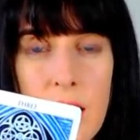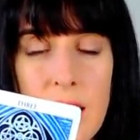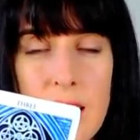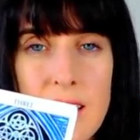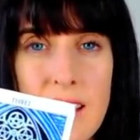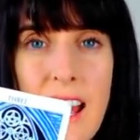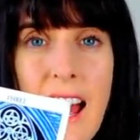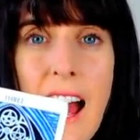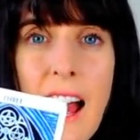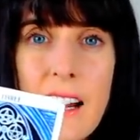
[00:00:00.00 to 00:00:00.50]

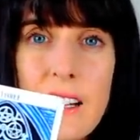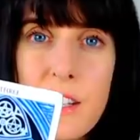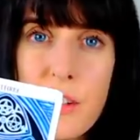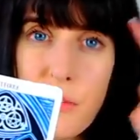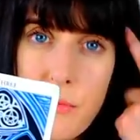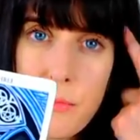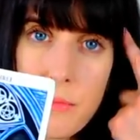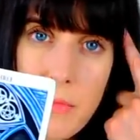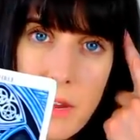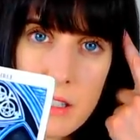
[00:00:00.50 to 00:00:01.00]
It's
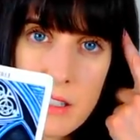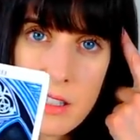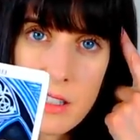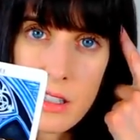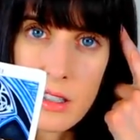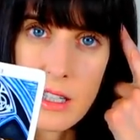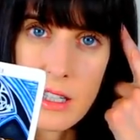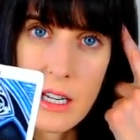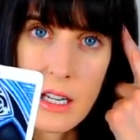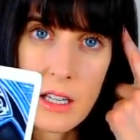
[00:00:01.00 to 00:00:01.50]
active
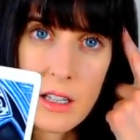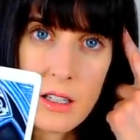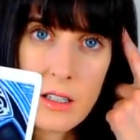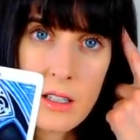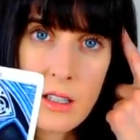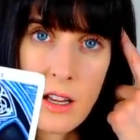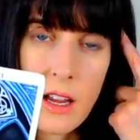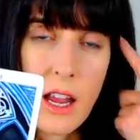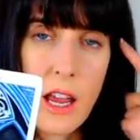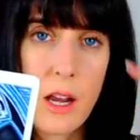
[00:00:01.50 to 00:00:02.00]
mentally
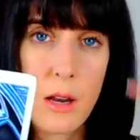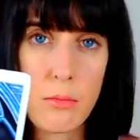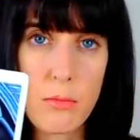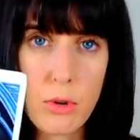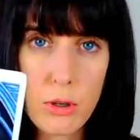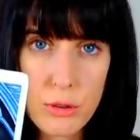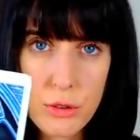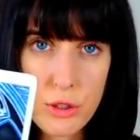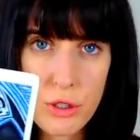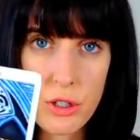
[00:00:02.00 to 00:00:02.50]
and
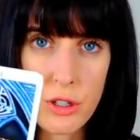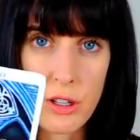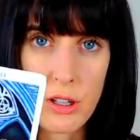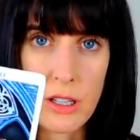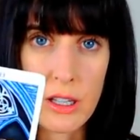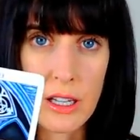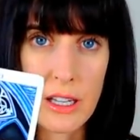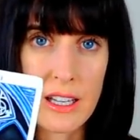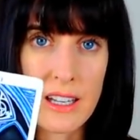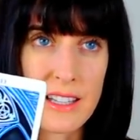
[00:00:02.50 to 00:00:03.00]

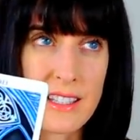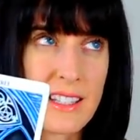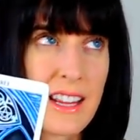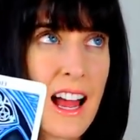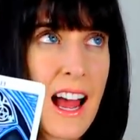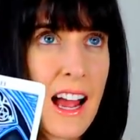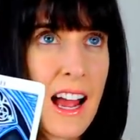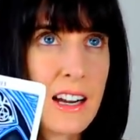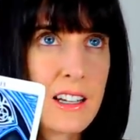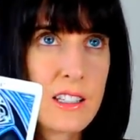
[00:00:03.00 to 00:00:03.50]
emotionally, and it's
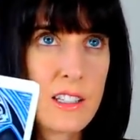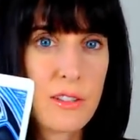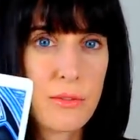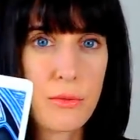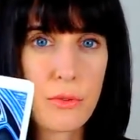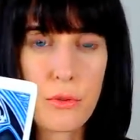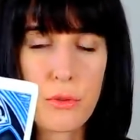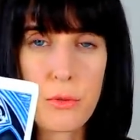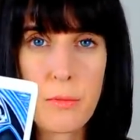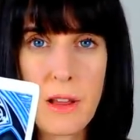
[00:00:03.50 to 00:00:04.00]
active
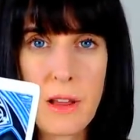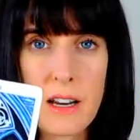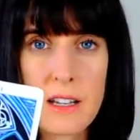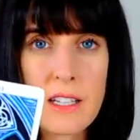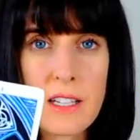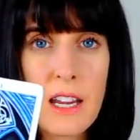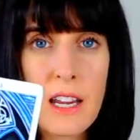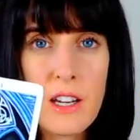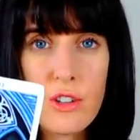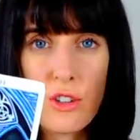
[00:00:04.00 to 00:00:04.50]
through
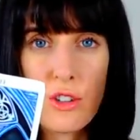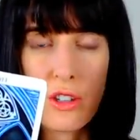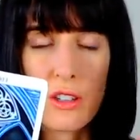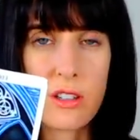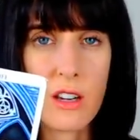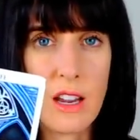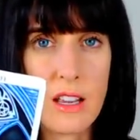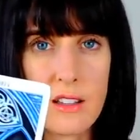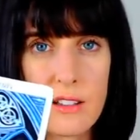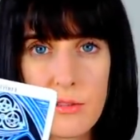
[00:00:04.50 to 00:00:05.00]

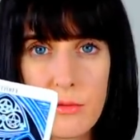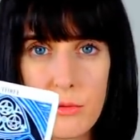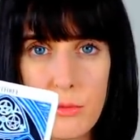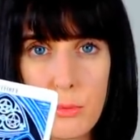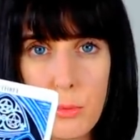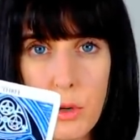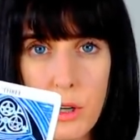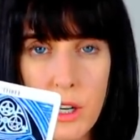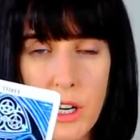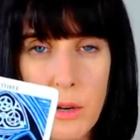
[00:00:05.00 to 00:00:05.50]
meditation and
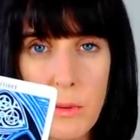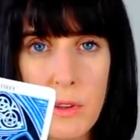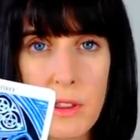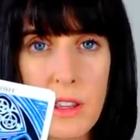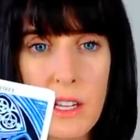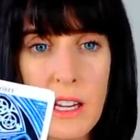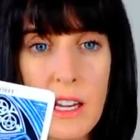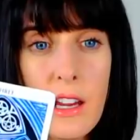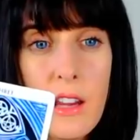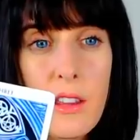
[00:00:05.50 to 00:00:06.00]
working
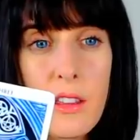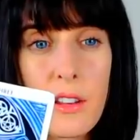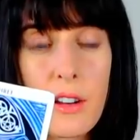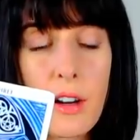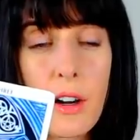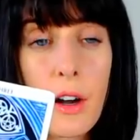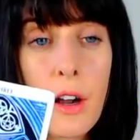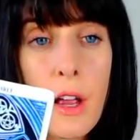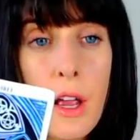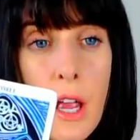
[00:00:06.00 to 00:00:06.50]
with the
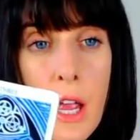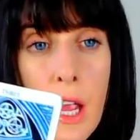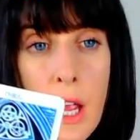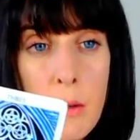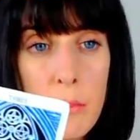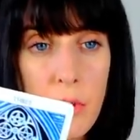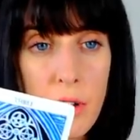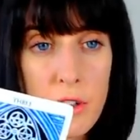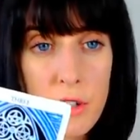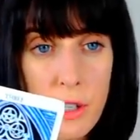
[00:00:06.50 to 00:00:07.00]
ether.
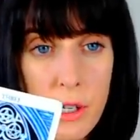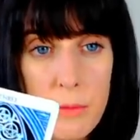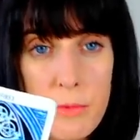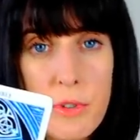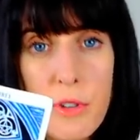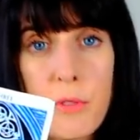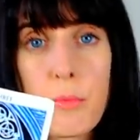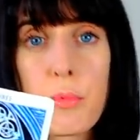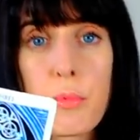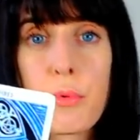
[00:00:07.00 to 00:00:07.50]
But in
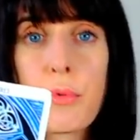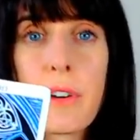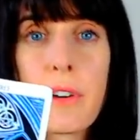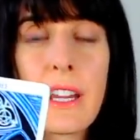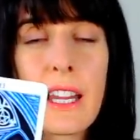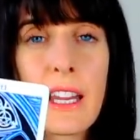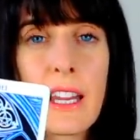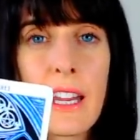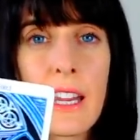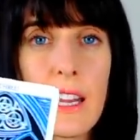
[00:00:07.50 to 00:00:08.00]
terms of
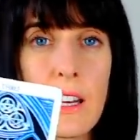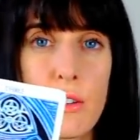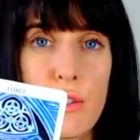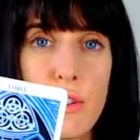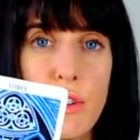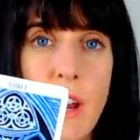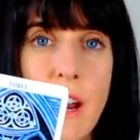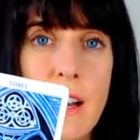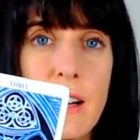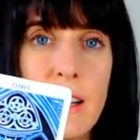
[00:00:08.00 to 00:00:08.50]
bringing it and
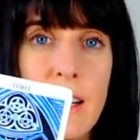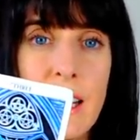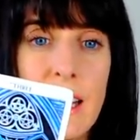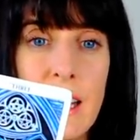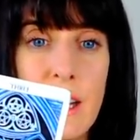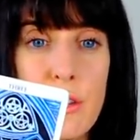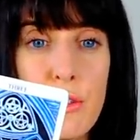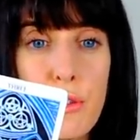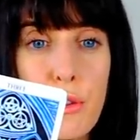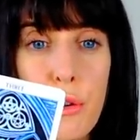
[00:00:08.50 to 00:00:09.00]
channeling
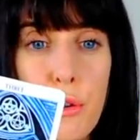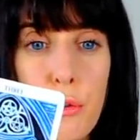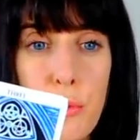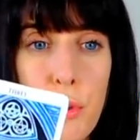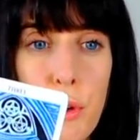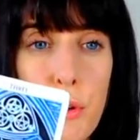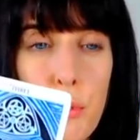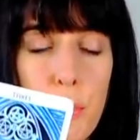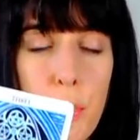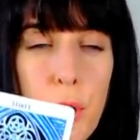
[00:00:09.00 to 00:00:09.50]
it into the
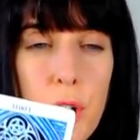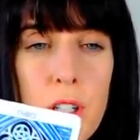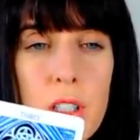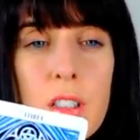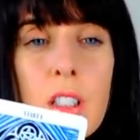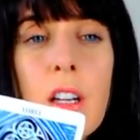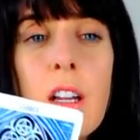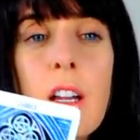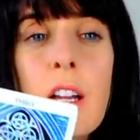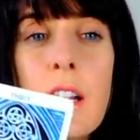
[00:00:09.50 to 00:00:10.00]
real
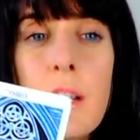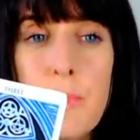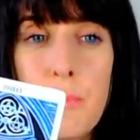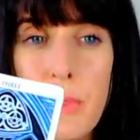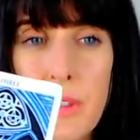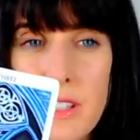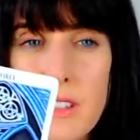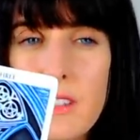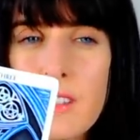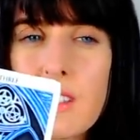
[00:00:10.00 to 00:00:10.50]
world,
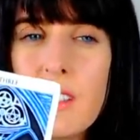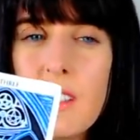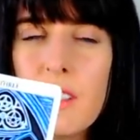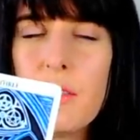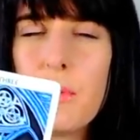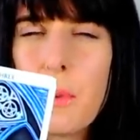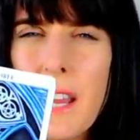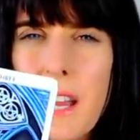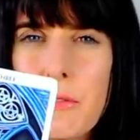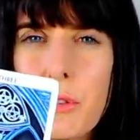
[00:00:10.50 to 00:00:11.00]

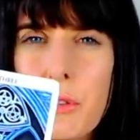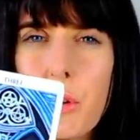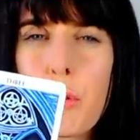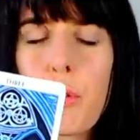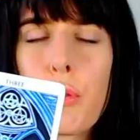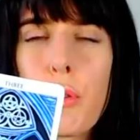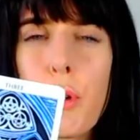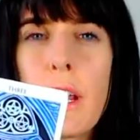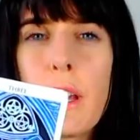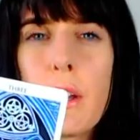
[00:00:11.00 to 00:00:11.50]
still we haven't
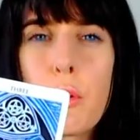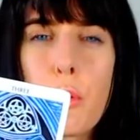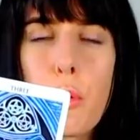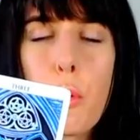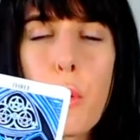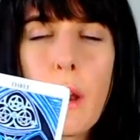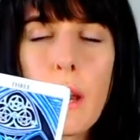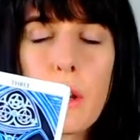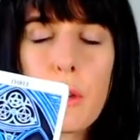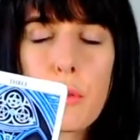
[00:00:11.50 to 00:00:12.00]
quite
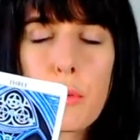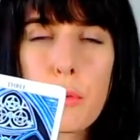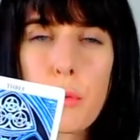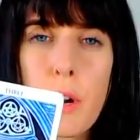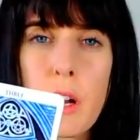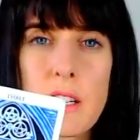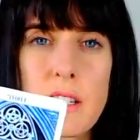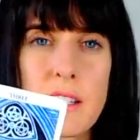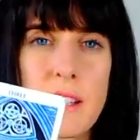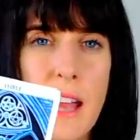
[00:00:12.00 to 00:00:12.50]
quite
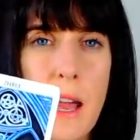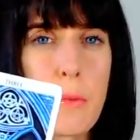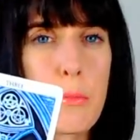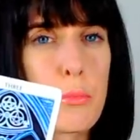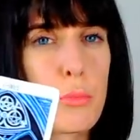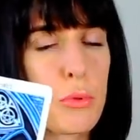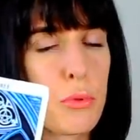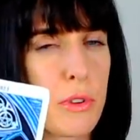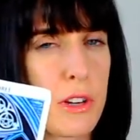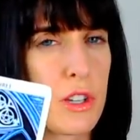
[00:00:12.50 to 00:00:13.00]
crossed
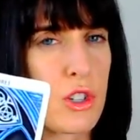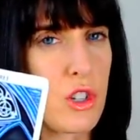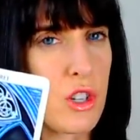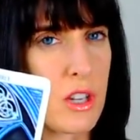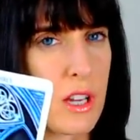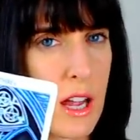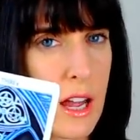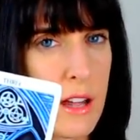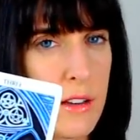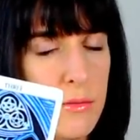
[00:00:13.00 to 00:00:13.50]
that bridge
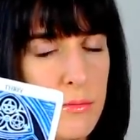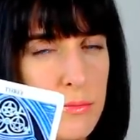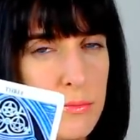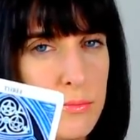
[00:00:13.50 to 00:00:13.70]
yet.